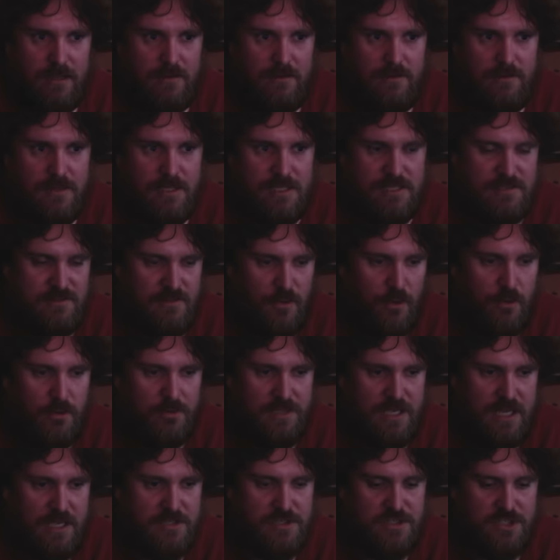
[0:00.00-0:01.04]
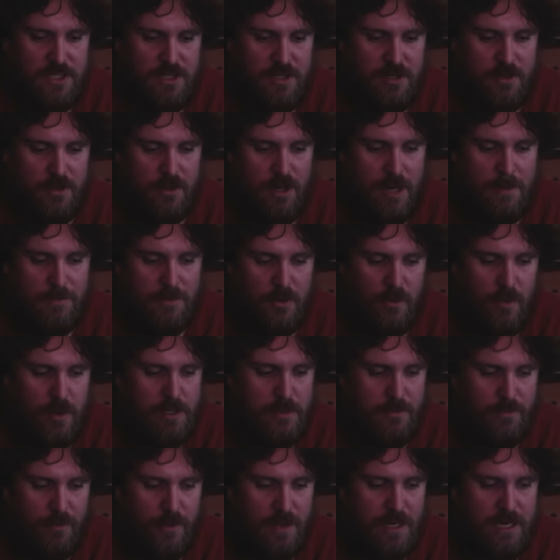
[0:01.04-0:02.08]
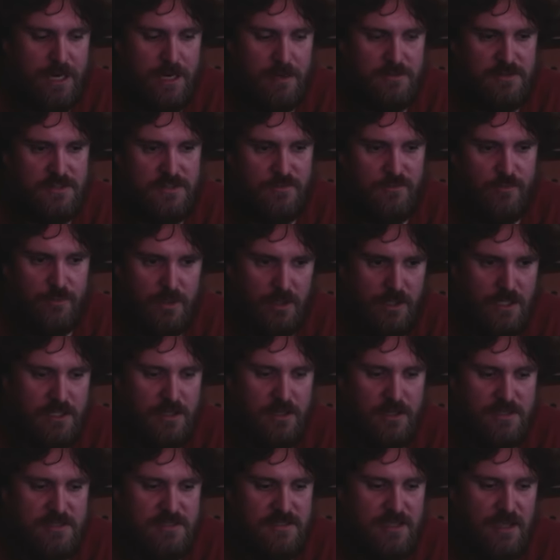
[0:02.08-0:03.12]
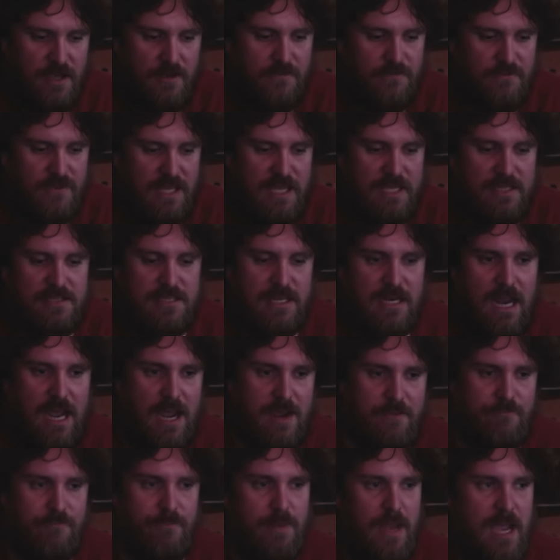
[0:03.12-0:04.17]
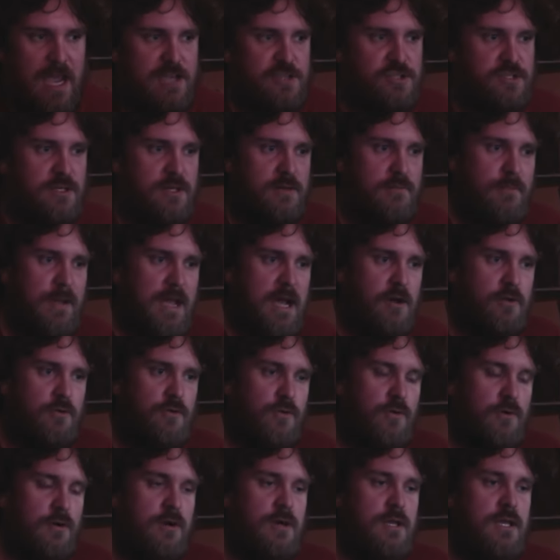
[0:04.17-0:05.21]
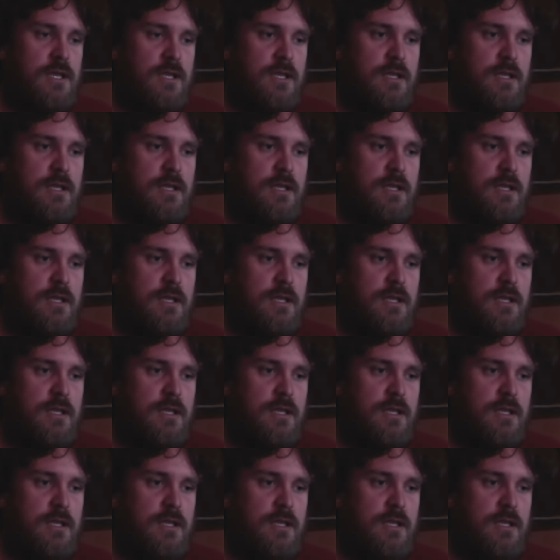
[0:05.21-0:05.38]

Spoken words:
this whole next year, I'm going to bring out some really good stuff, things that I'm passionate about, or